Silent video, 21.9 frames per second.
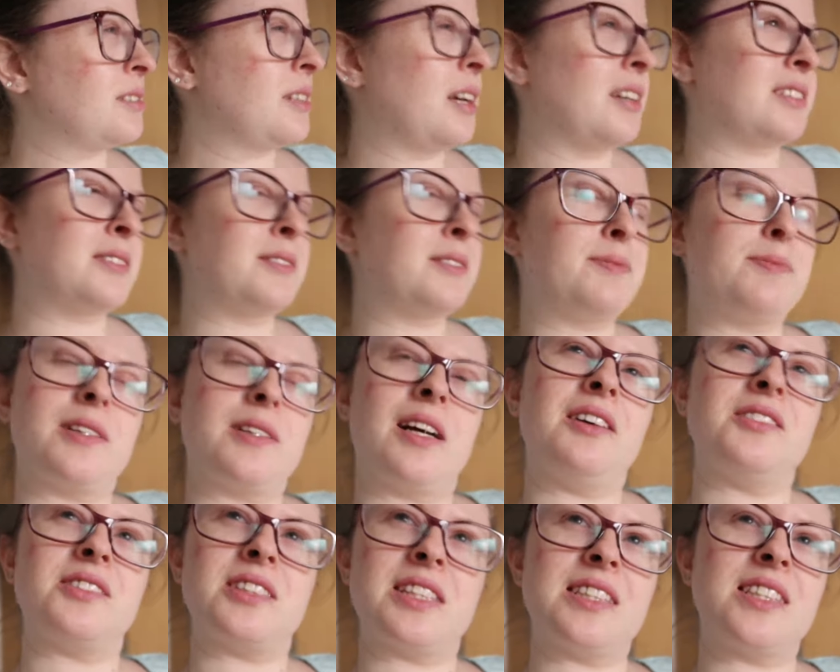I was
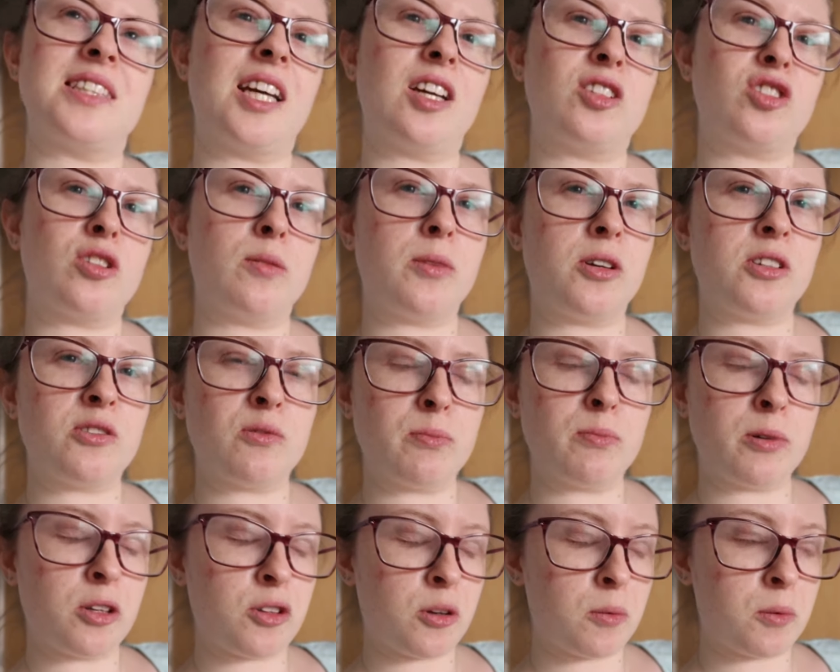gonna say a Domino's from
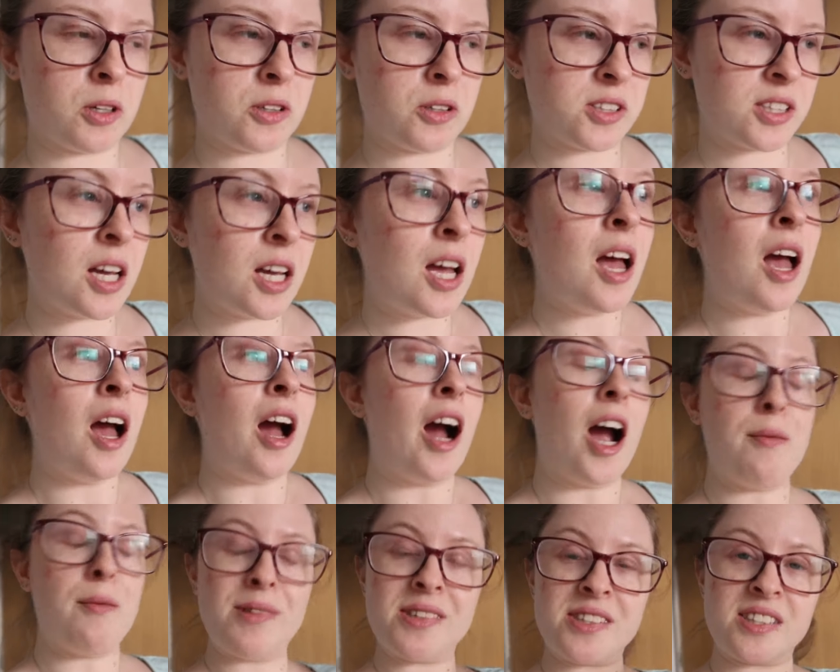Butter Domino's.
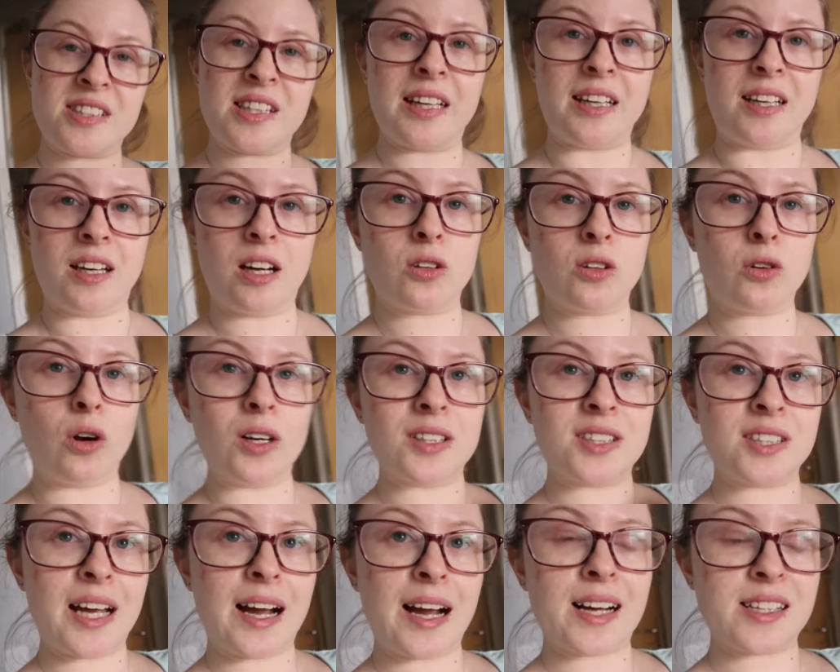I meant to say I
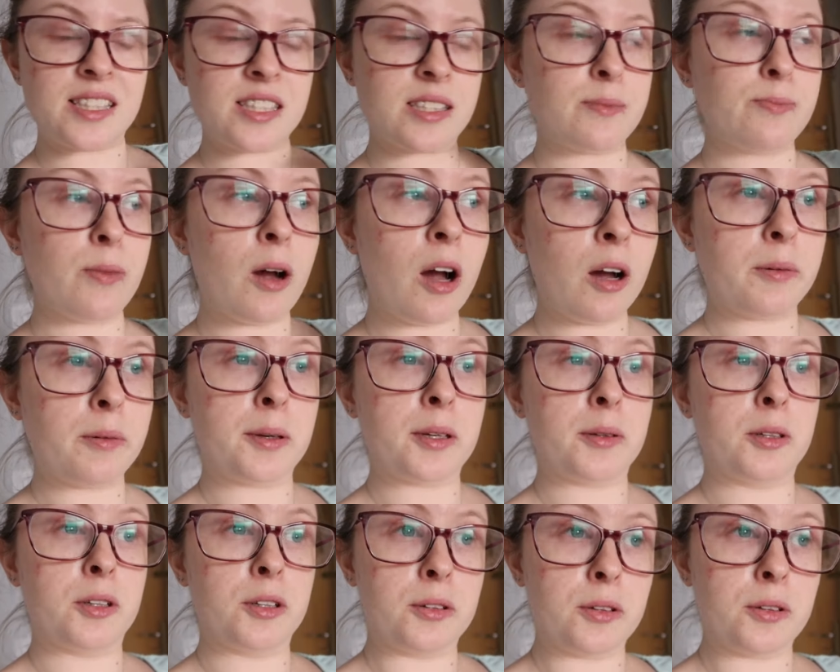got a Texas
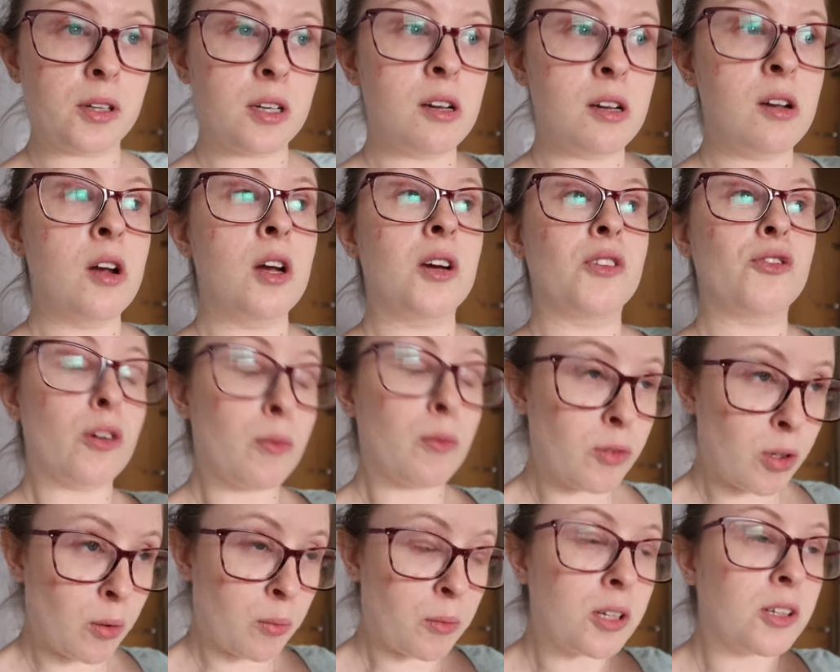barbecue
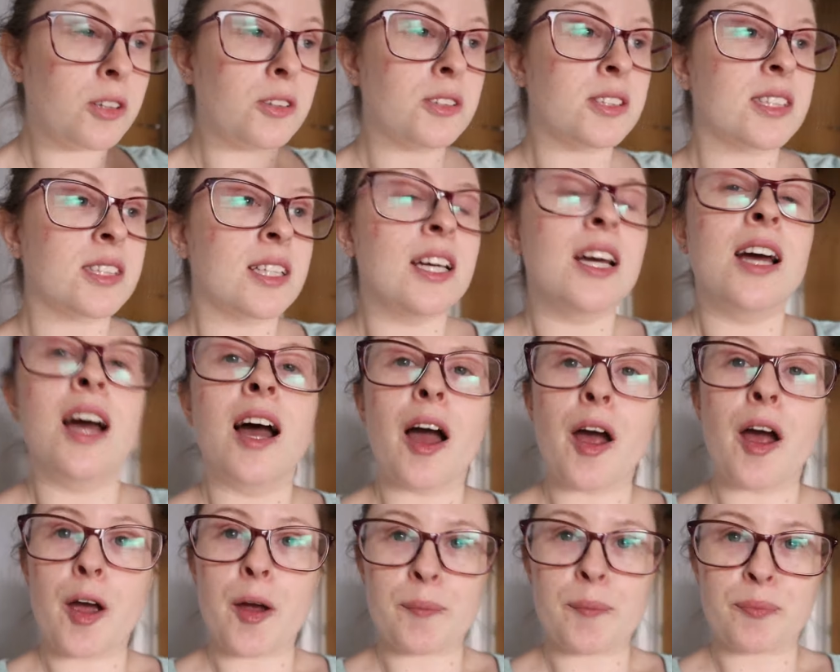from Domino's.
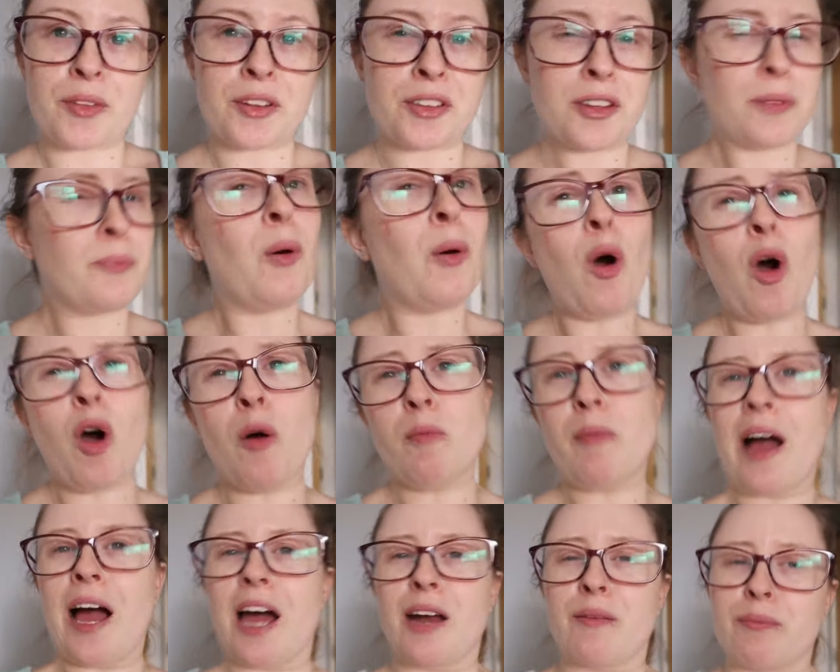The poor
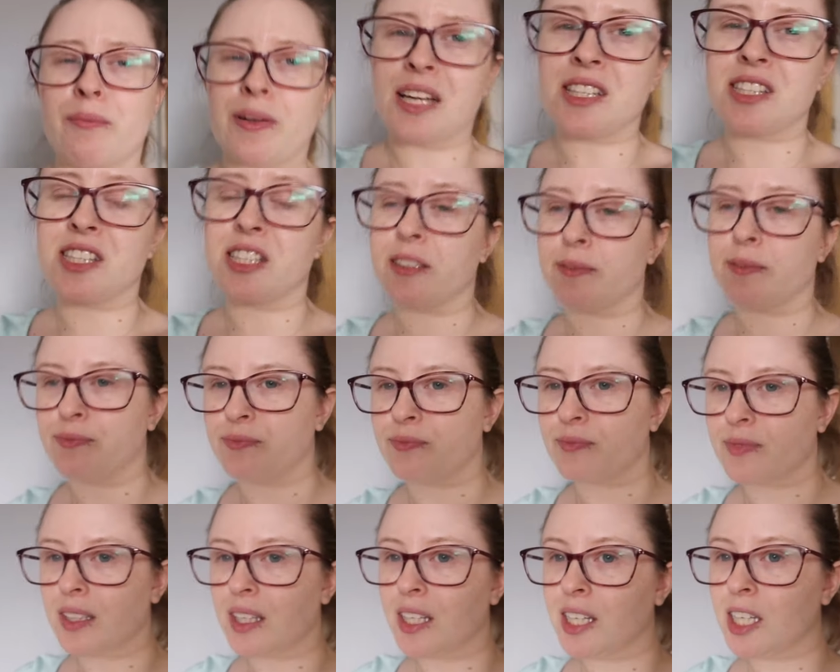man, bless
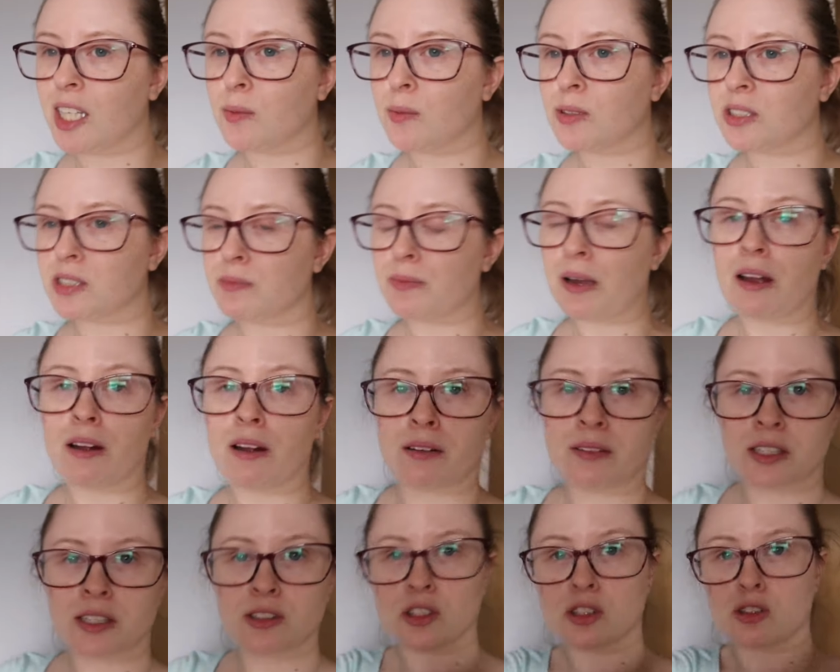him, he was
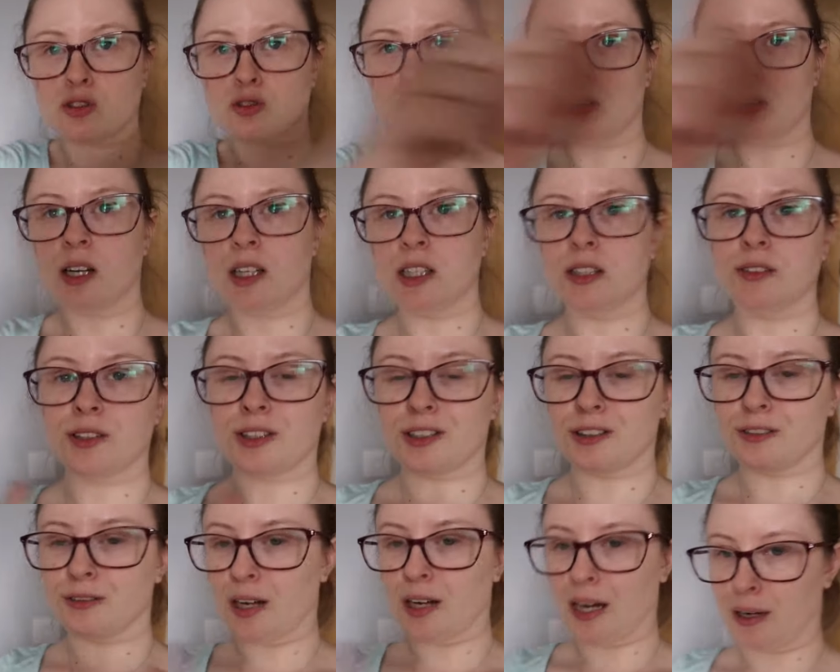apparently just
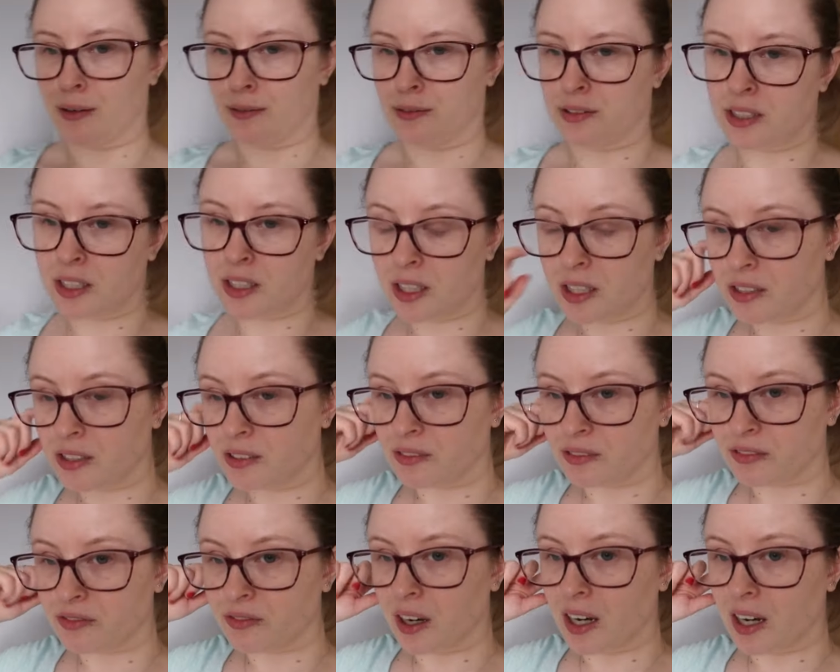driving around,
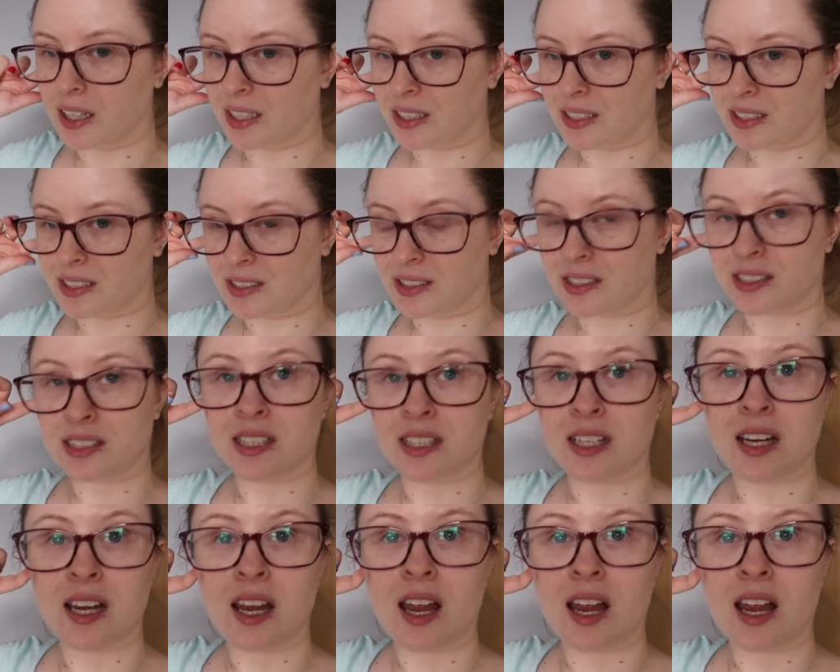couldn't find